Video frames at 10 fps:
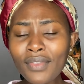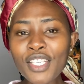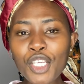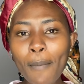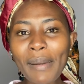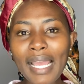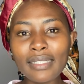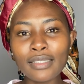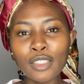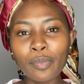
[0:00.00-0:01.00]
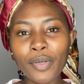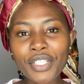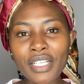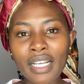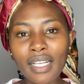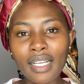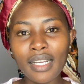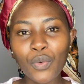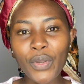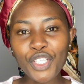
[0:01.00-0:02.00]
she applies a little pressure
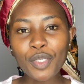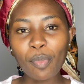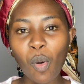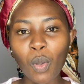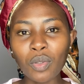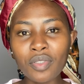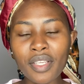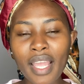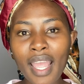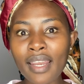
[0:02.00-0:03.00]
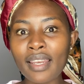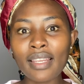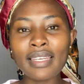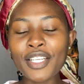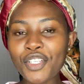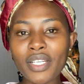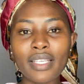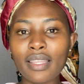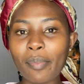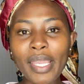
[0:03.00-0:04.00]
where she pulled, and
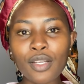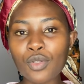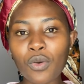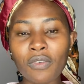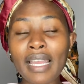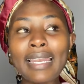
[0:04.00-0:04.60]
literally the pain is over.